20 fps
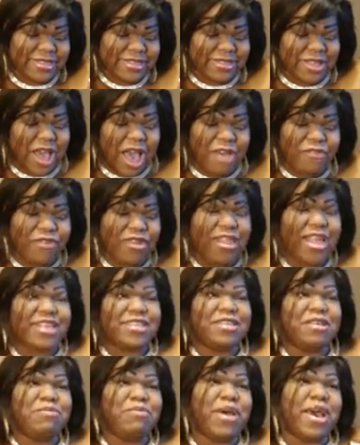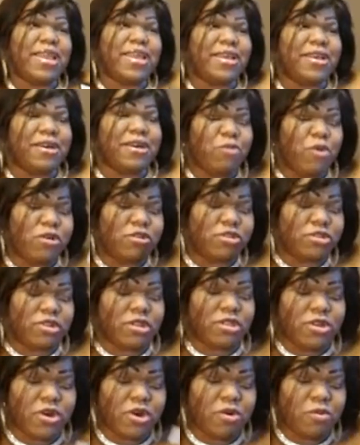So I feel like somebody wants
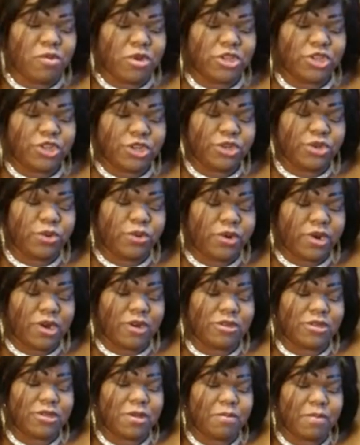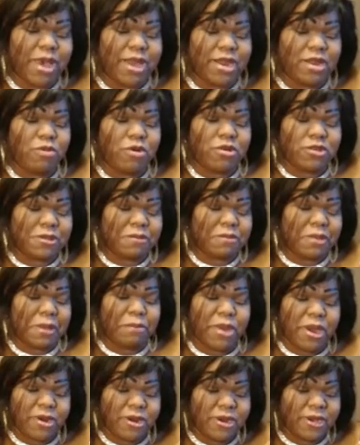to learn what you're doing, or somebody wants to be
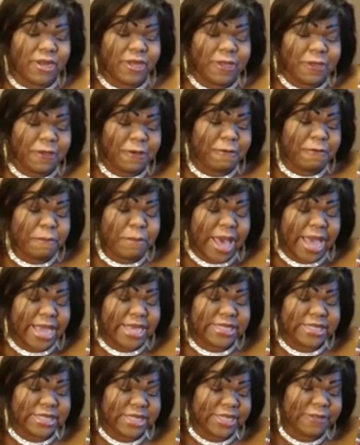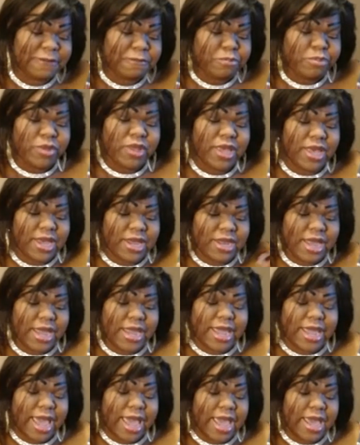better than you, Pisces, and
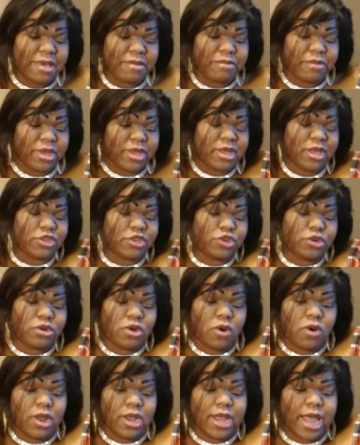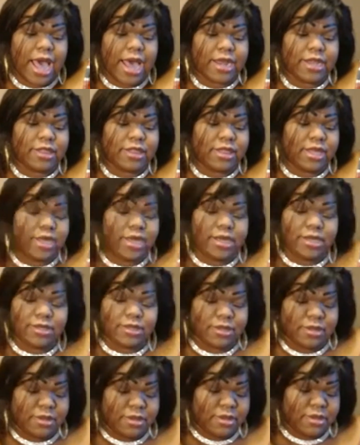they can't because you know a lot of
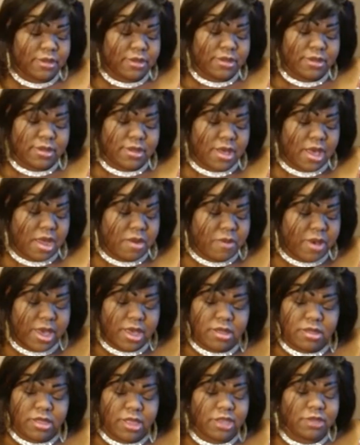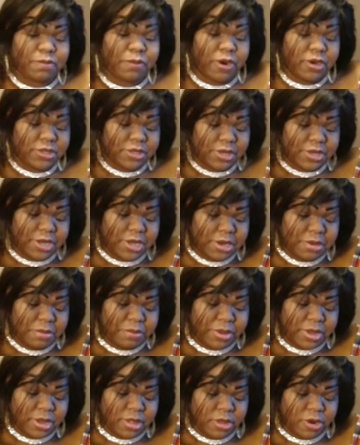things. All right, this person could
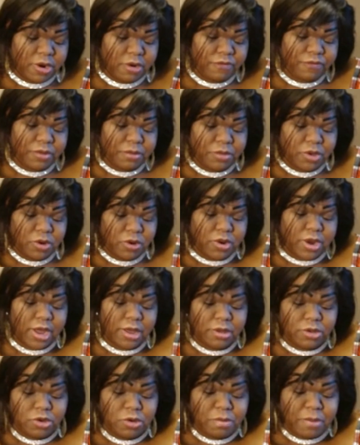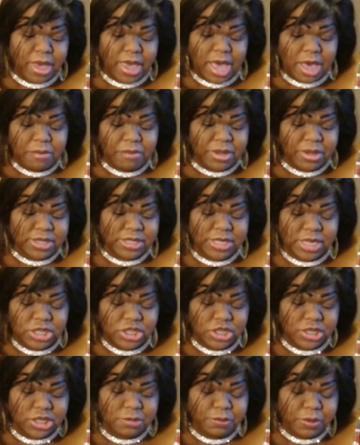have been learned from you, or you may have been
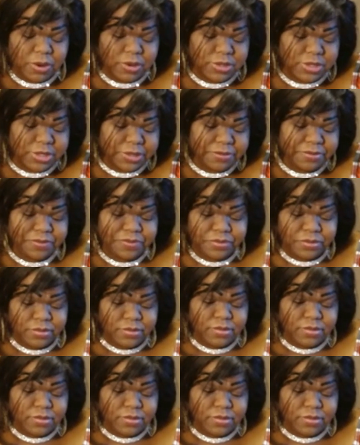teaching this person.